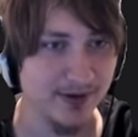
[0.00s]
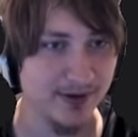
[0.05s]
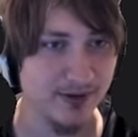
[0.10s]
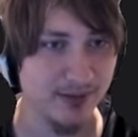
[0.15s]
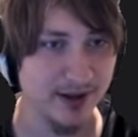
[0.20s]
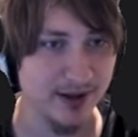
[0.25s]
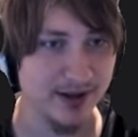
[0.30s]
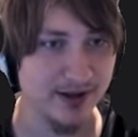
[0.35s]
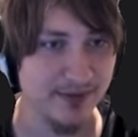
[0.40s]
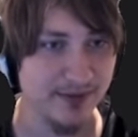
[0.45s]

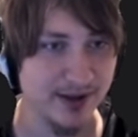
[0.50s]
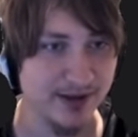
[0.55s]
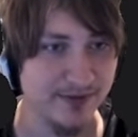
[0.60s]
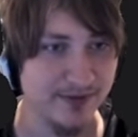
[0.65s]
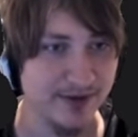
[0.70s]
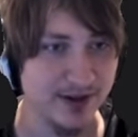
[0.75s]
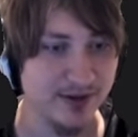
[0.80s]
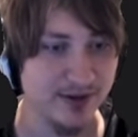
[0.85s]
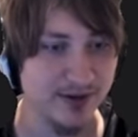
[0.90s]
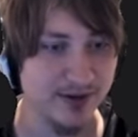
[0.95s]
I might need to make a
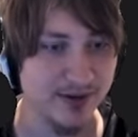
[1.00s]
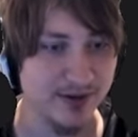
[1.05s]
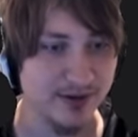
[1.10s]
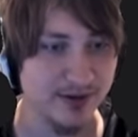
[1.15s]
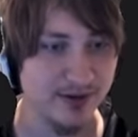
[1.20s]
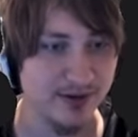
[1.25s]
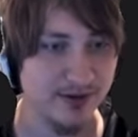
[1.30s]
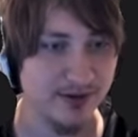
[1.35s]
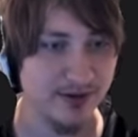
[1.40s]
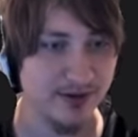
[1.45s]
video on
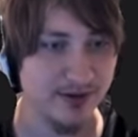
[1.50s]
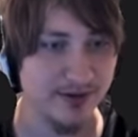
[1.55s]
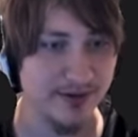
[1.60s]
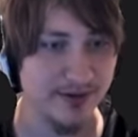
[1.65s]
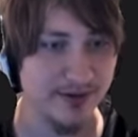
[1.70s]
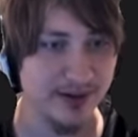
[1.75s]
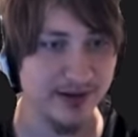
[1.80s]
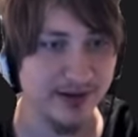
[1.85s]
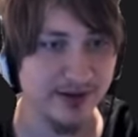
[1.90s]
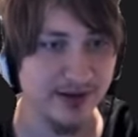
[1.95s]
this if it
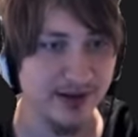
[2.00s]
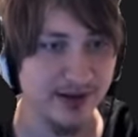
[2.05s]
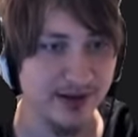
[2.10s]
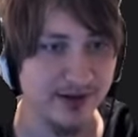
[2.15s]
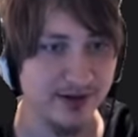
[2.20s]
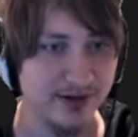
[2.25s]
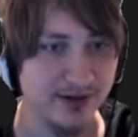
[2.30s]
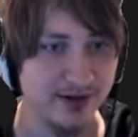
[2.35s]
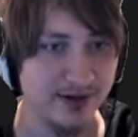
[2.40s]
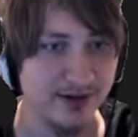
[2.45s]
makes it
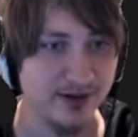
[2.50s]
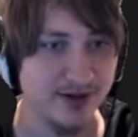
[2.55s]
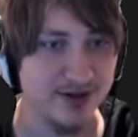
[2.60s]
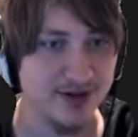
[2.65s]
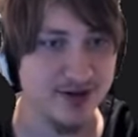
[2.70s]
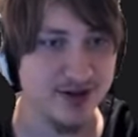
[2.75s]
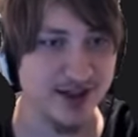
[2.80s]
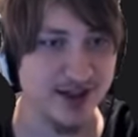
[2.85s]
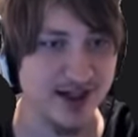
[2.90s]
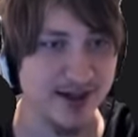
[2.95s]
easier, because
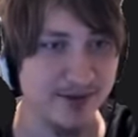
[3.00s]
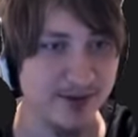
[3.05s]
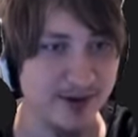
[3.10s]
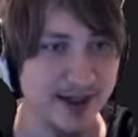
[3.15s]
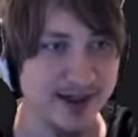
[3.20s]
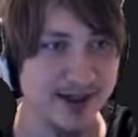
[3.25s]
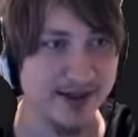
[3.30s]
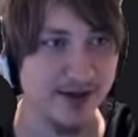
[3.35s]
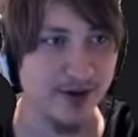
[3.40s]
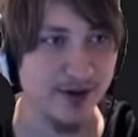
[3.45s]
usually I
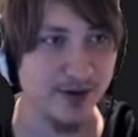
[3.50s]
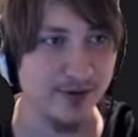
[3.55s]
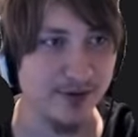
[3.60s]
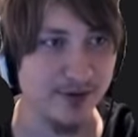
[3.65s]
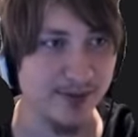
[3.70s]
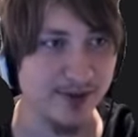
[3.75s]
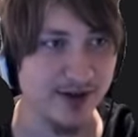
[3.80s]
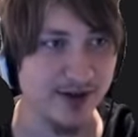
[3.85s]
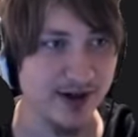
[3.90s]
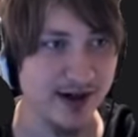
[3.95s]
write it all
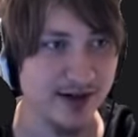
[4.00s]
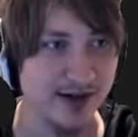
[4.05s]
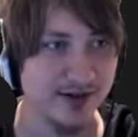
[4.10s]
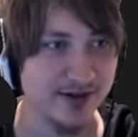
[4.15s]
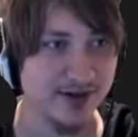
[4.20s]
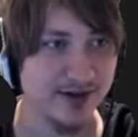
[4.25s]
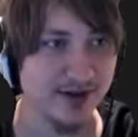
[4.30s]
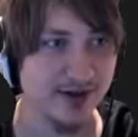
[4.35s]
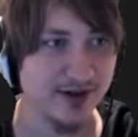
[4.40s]
from scratch.